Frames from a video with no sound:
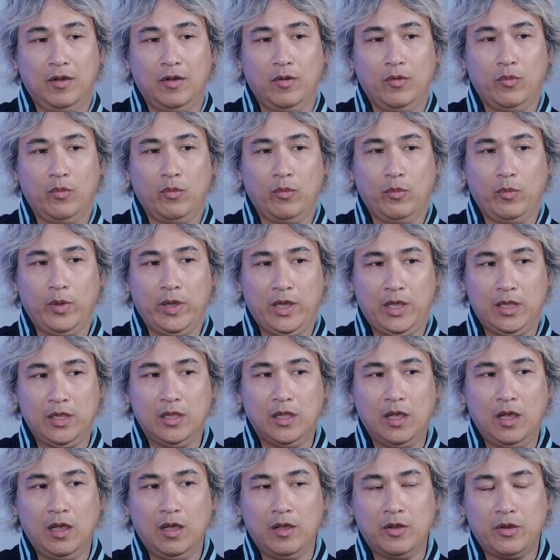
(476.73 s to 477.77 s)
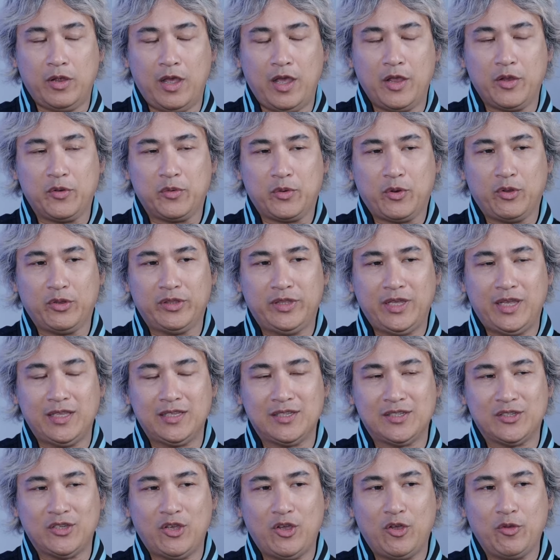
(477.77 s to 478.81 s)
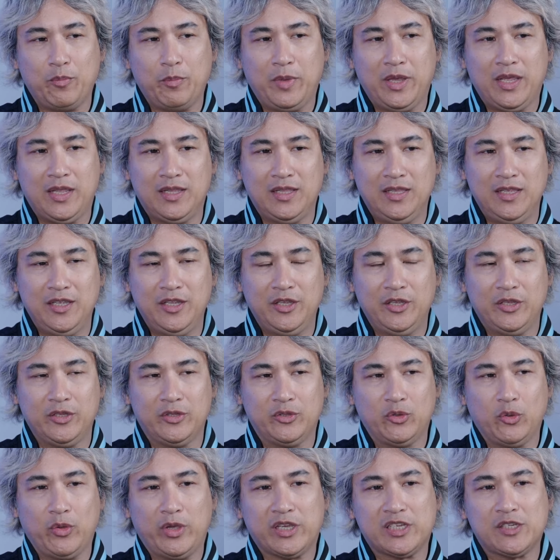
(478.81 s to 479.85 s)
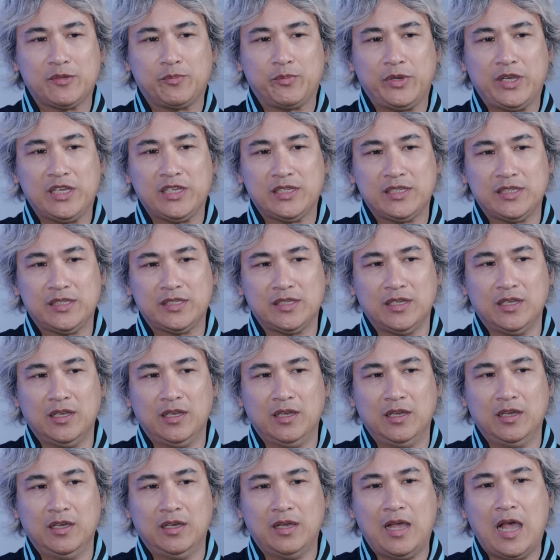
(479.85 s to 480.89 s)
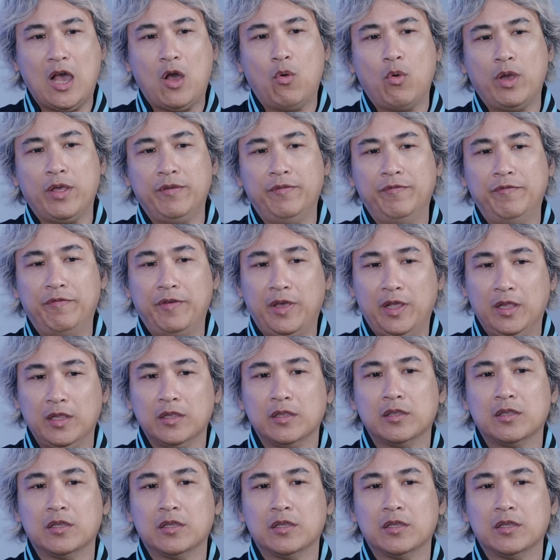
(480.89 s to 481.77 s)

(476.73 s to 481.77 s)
Well, I wrote that song mainly to express how I felt